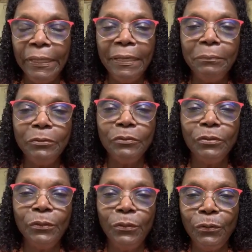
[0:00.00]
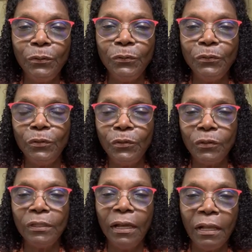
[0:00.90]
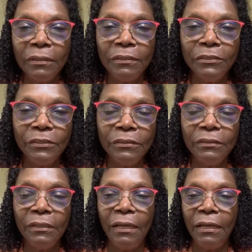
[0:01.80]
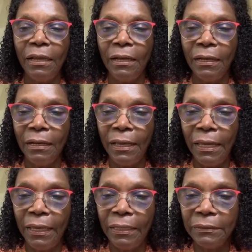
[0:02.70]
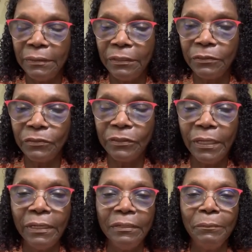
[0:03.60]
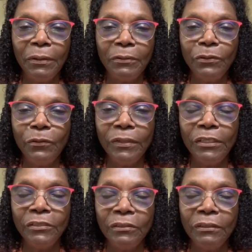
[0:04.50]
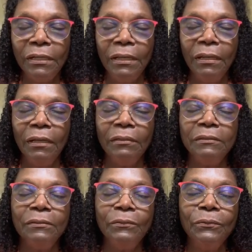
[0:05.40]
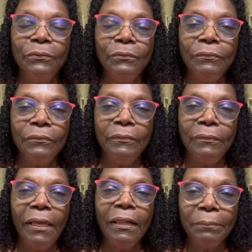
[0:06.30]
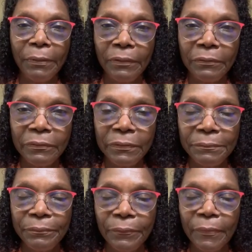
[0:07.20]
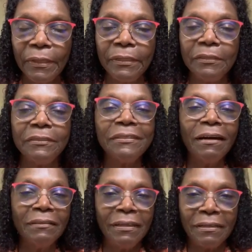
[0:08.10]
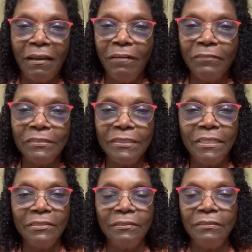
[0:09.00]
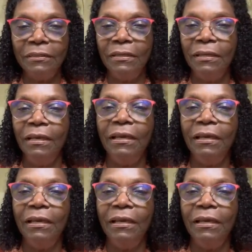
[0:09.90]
be able to use your knowledge and understanding about donation to help others, to start that conversation.